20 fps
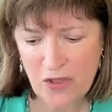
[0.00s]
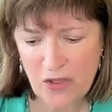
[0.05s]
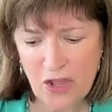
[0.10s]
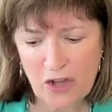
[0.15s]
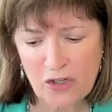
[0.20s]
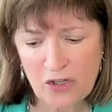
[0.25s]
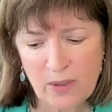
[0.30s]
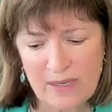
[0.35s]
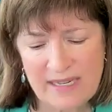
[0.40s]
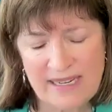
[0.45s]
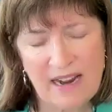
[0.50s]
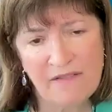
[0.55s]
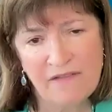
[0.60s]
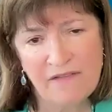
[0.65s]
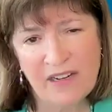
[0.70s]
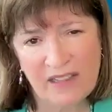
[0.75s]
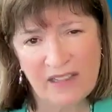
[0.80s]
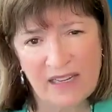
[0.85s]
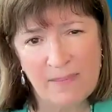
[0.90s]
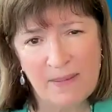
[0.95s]
those would
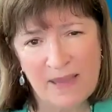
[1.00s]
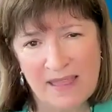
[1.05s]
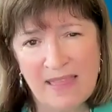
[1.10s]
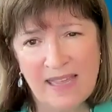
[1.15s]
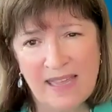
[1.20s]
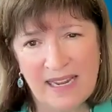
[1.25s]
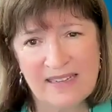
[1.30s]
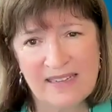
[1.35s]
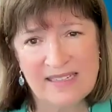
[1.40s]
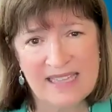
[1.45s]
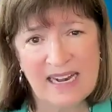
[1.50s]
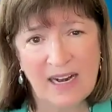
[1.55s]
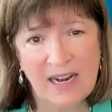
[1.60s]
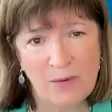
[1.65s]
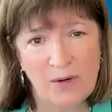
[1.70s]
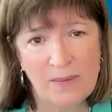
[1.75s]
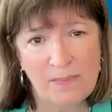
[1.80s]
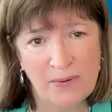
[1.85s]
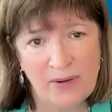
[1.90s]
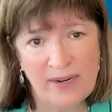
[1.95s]
definitely be things that
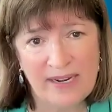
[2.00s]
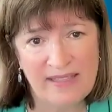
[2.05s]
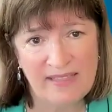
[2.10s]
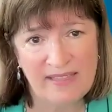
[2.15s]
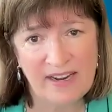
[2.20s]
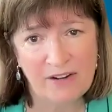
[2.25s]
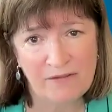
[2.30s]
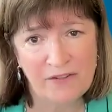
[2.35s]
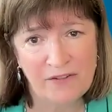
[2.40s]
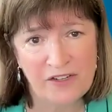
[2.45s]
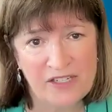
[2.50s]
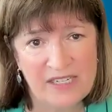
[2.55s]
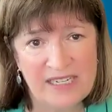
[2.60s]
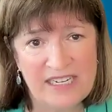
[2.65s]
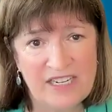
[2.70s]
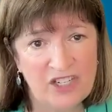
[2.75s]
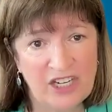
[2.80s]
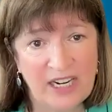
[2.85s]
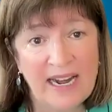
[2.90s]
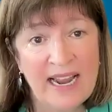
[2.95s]
I would put in there for
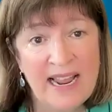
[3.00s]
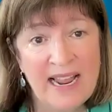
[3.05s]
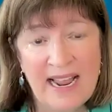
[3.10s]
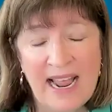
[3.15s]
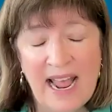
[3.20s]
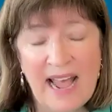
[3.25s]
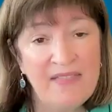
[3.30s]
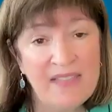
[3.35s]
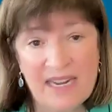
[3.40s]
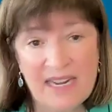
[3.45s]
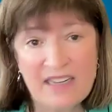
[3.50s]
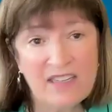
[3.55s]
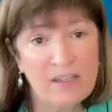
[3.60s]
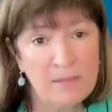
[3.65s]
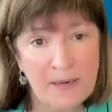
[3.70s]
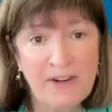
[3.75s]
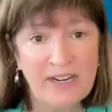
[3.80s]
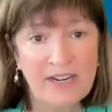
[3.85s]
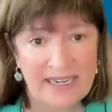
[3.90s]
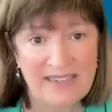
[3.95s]
teaching. And then
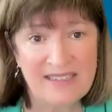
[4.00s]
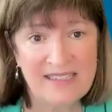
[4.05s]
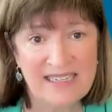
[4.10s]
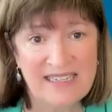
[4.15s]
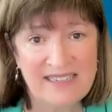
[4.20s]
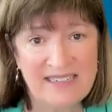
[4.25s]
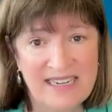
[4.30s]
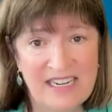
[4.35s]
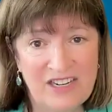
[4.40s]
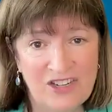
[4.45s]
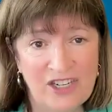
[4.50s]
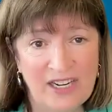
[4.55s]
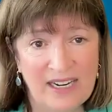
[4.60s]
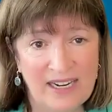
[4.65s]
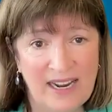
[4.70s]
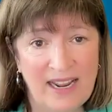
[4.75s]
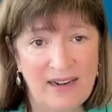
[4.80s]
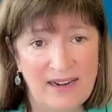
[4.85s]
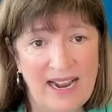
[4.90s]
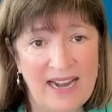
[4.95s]
experience in
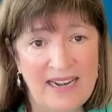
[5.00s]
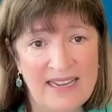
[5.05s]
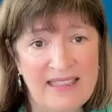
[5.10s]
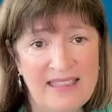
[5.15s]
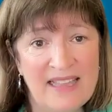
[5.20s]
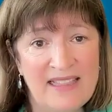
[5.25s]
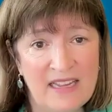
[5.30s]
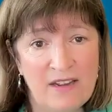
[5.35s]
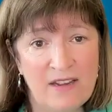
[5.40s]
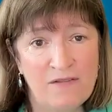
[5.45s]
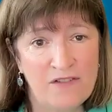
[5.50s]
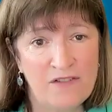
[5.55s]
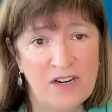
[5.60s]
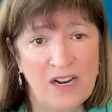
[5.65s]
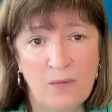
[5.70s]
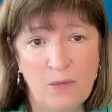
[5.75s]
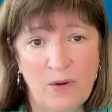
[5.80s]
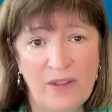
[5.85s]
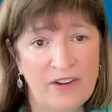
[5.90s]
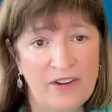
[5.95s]
teaching and anything that you've
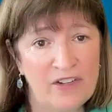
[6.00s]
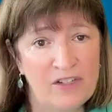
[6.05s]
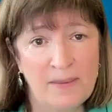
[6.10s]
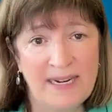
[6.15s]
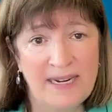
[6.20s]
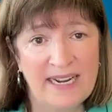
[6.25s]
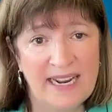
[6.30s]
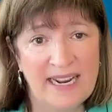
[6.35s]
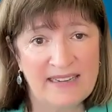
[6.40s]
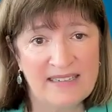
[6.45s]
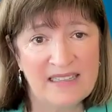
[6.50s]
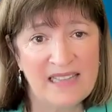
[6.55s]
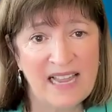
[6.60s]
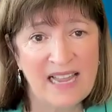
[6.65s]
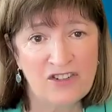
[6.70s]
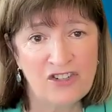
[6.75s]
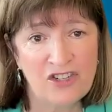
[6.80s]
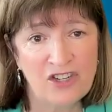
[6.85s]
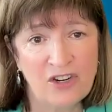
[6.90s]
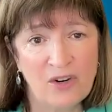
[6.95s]
done, whether it's been a guest
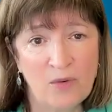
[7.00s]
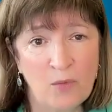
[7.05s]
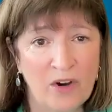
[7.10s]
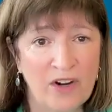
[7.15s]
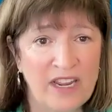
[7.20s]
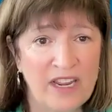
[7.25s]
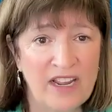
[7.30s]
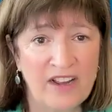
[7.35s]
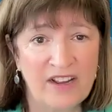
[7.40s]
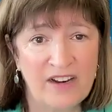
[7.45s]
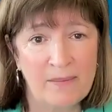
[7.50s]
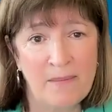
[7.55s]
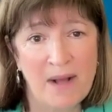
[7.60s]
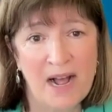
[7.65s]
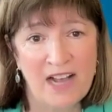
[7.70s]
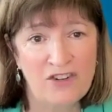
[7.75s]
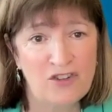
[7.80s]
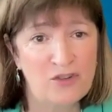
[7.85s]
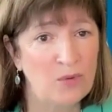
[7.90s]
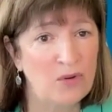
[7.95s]
lecture, working on a
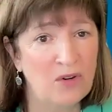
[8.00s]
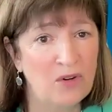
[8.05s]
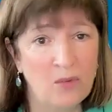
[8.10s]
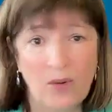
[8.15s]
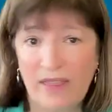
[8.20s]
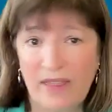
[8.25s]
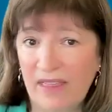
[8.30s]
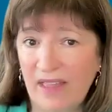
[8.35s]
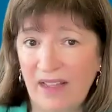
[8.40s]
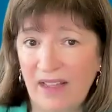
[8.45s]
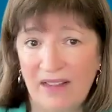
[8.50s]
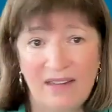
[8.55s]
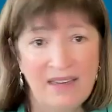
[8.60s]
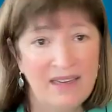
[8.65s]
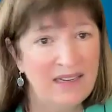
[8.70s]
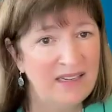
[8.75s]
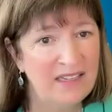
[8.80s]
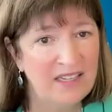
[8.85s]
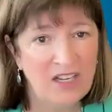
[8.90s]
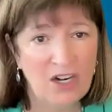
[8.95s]
module with
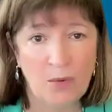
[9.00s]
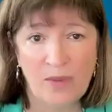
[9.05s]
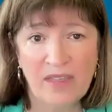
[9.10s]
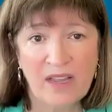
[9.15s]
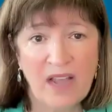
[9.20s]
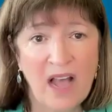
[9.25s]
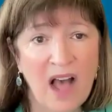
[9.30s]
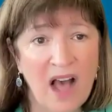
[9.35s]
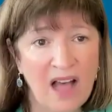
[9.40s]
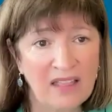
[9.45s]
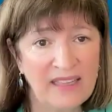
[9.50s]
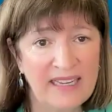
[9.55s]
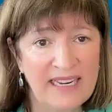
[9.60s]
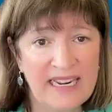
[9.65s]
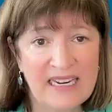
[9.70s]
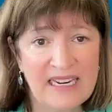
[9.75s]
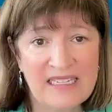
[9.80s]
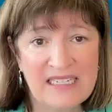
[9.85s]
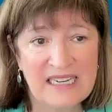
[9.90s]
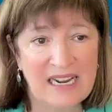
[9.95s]
with
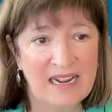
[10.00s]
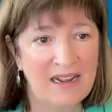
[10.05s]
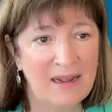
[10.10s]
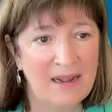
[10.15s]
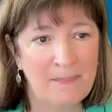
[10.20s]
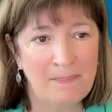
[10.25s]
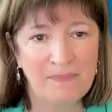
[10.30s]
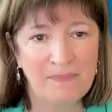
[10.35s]
colleagues,